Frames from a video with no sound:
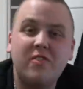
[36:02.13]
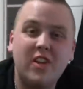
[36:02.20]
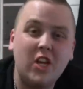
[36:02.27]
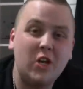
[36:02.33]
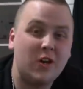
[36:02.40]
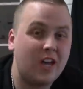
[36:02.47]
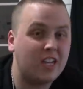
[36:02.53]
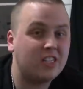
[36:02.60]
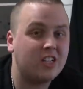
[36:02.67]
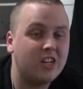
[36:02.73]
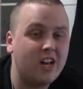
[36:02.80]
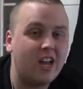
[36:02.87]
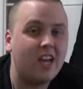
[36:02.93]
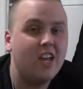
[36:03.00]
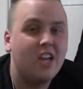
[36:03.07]
video
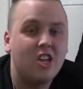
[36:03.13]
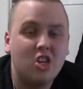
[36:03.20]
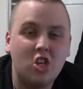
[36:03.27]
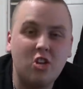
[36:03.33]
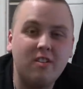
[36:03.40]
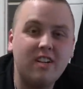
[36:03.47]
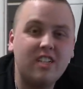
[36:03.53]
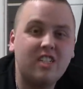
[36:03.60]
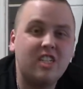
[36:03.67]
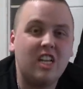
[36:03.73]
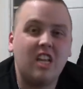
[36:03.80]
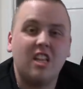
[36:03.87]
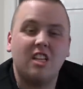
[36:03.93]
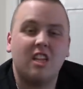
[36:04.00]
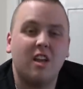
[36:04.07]
yesterday, you would have
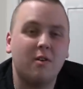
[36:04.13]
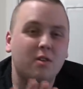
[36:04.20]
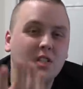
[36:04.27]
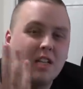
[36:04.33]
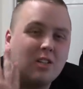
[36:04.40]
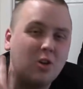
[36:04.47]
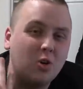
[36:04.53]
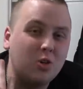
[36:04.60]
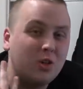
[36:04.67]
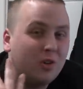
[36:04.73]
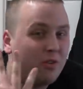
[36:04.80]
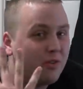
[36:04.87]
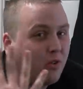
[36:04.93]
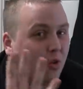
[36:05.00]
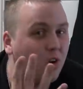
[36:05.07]
seen that there was a total
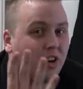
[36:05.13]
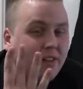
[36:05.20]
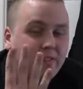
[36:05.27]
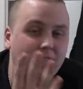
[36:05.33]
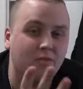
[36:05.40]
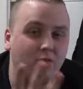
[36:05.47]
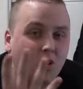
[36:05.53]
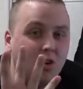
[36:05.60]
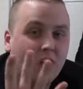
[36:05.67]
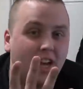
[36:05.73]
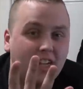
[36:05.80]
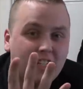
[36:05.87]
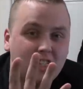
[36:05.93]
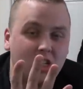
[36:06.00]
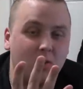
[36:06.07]
of four different
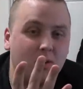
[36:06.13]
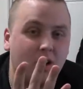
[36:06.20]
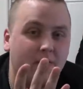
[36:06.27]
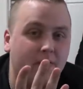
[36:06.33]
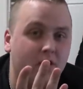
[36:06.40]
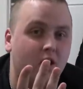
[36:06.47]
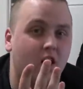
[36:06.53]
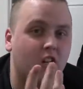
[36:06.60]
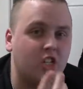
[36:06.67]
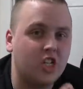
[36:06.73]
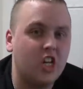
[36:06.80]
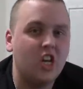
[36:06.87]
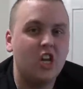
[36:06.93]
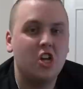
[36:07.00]
Rolexes that went up for auction.